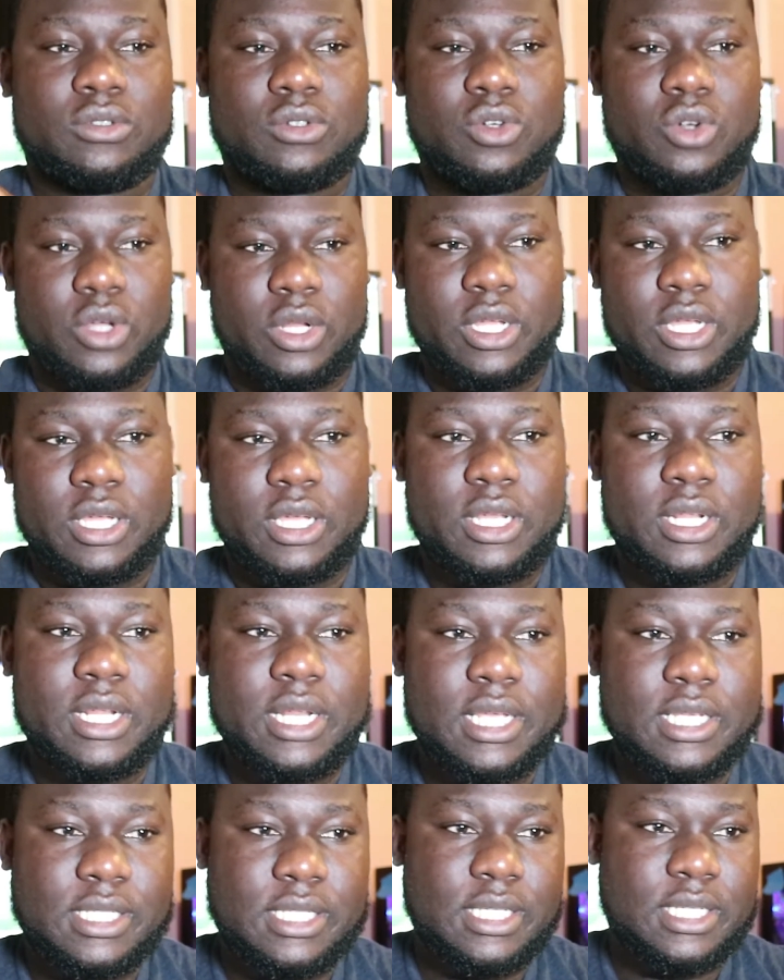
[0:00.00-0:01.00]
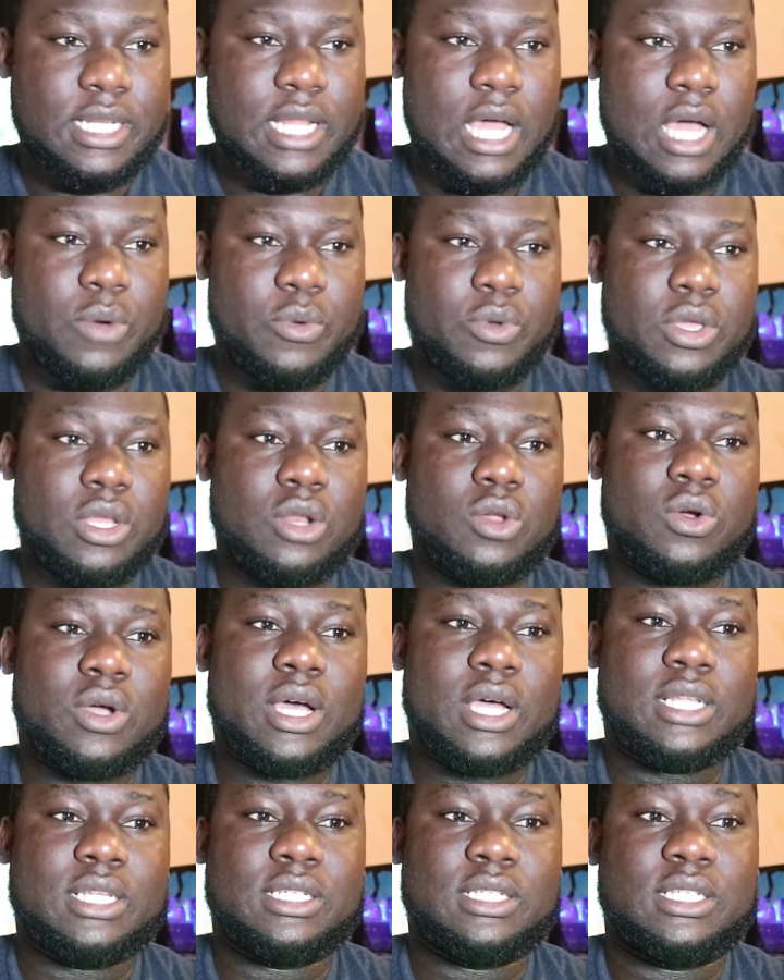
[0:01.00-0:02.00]
Good. The next thing that we look
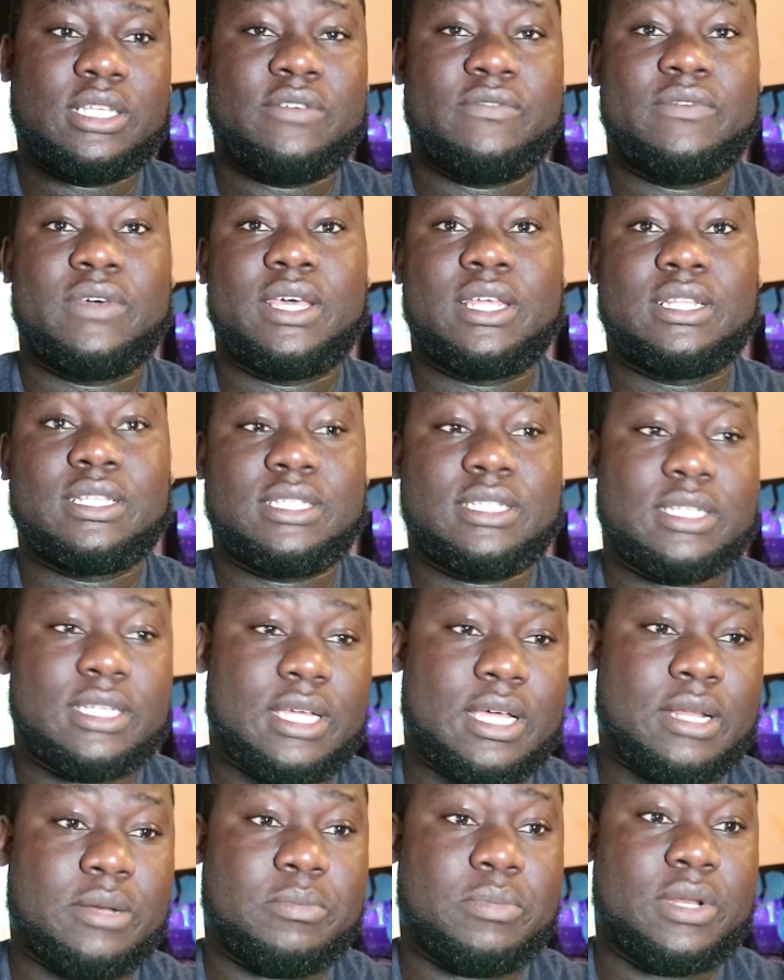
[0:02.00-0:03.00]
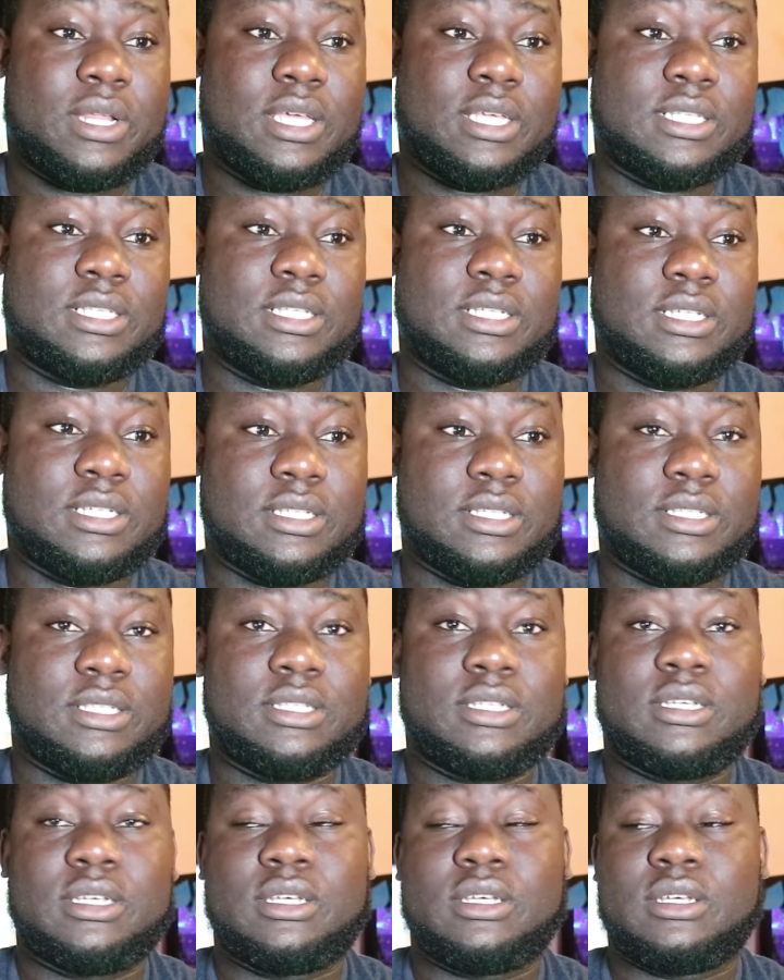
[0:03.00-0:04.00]
at is events and
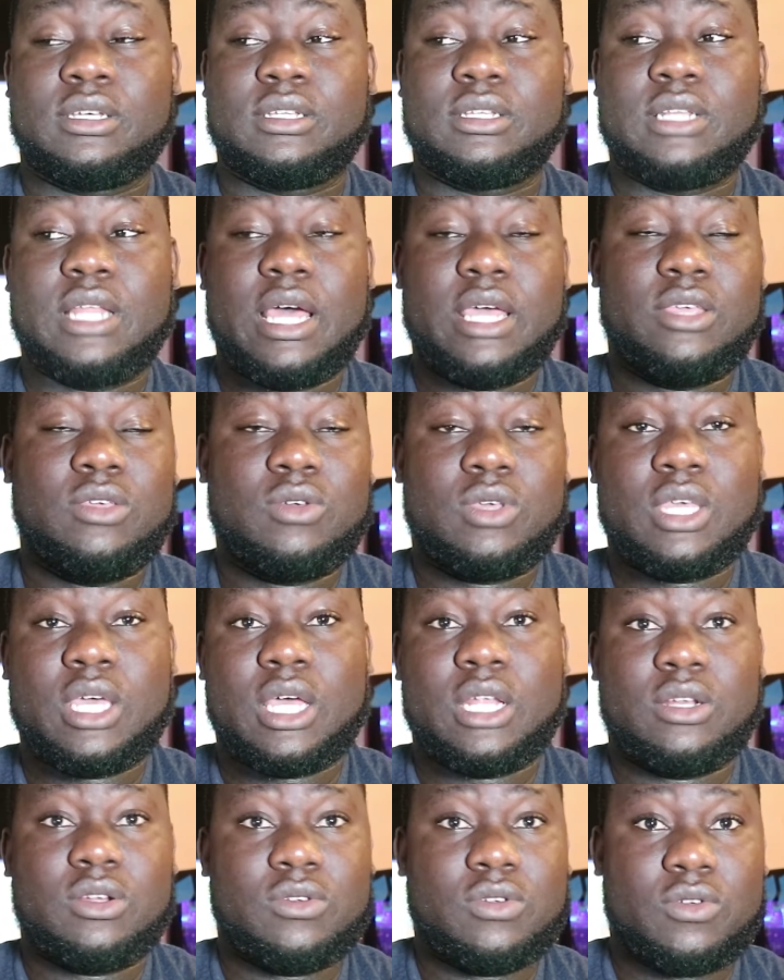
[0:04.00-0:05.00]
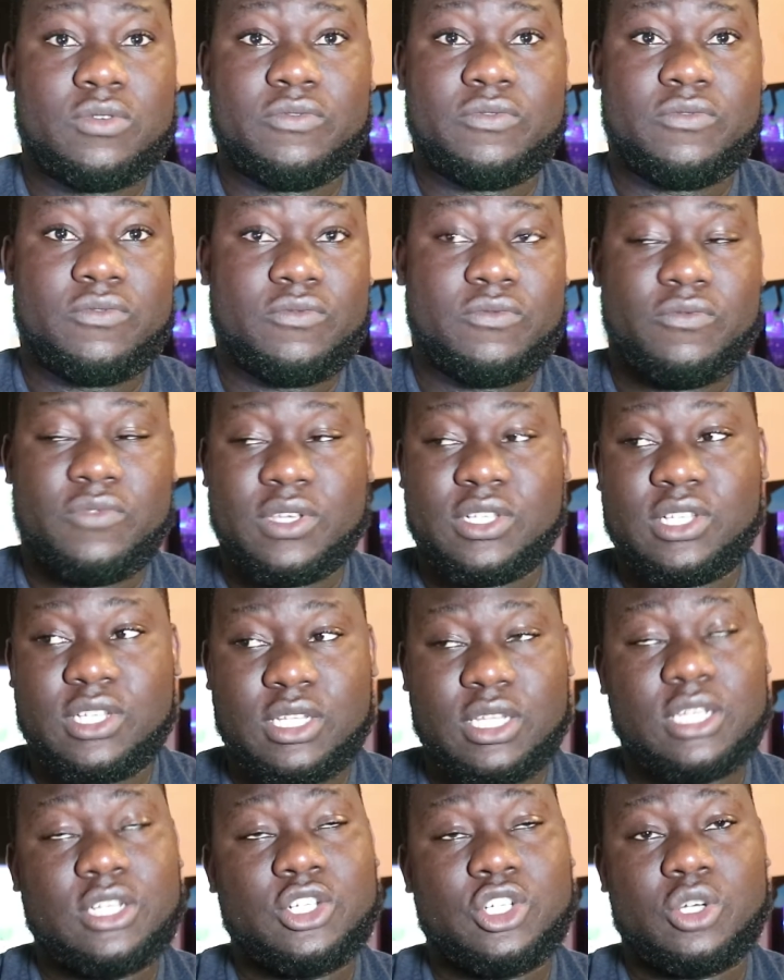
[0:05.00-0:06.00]
places that you can
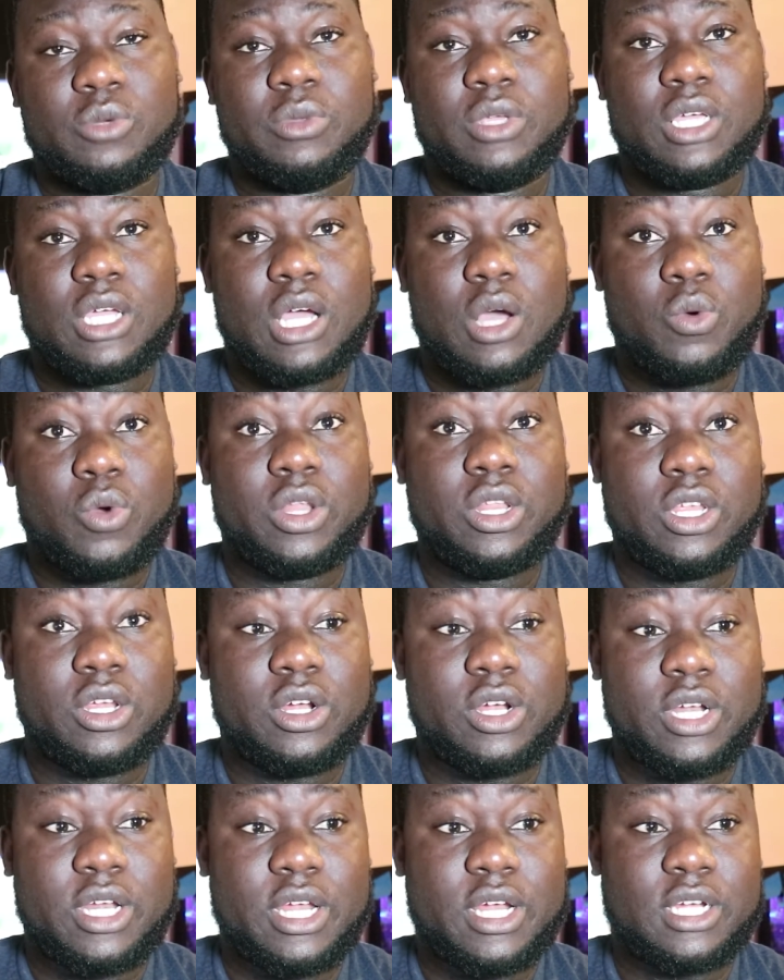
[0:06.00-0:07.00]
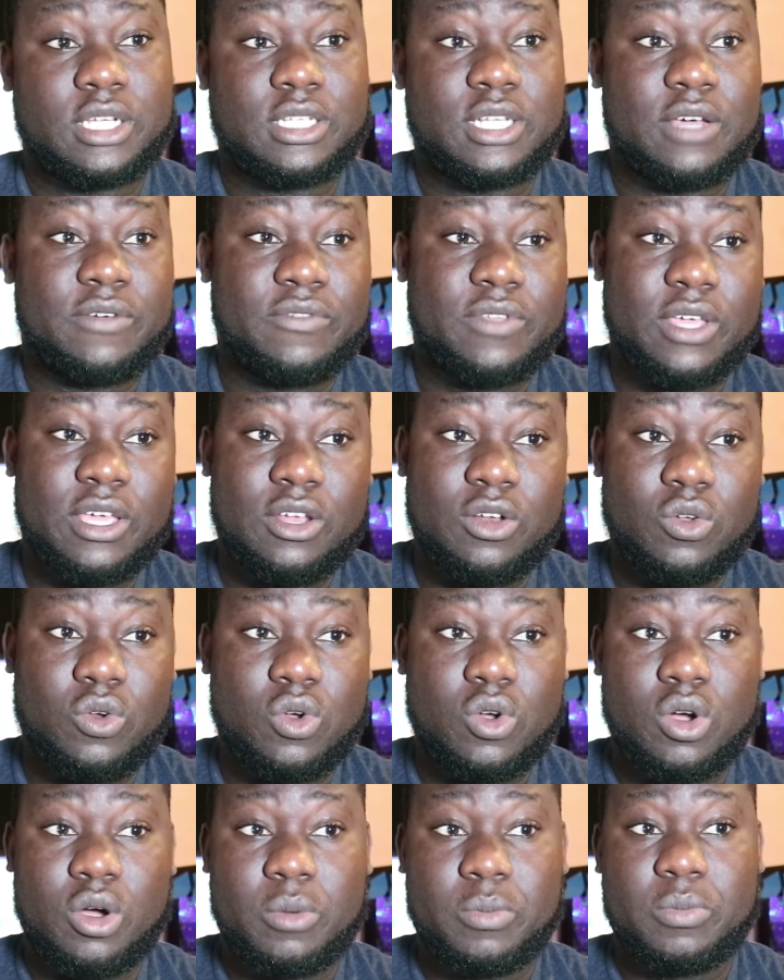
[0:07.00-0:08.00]
visit in Jamaica when you're there. So after you
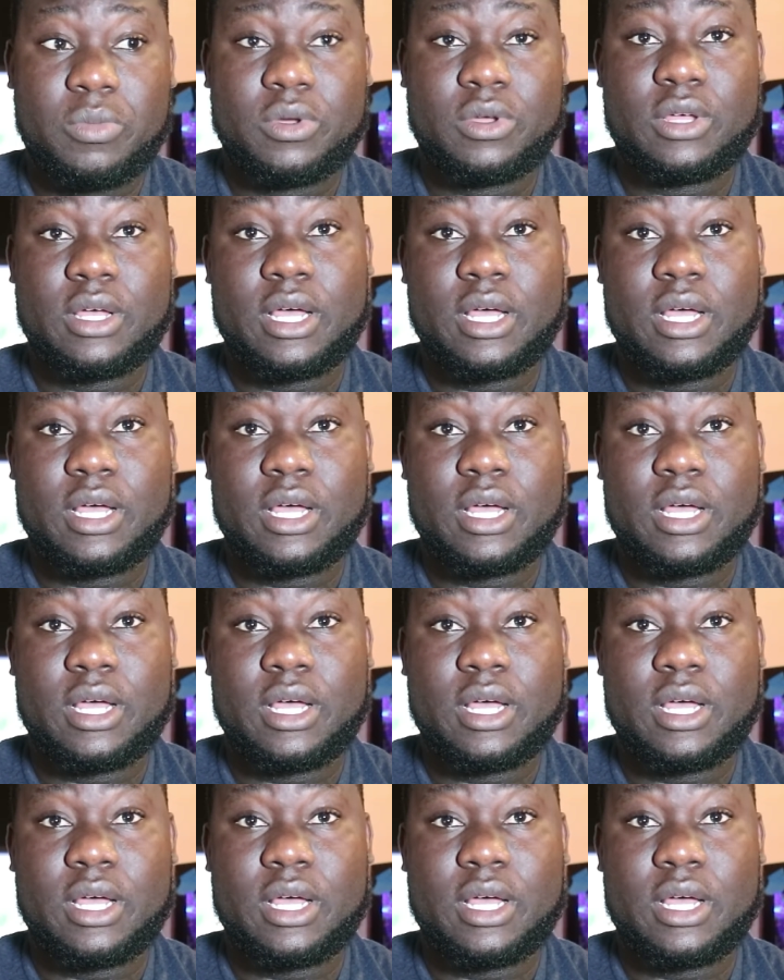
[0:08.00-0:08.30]
look up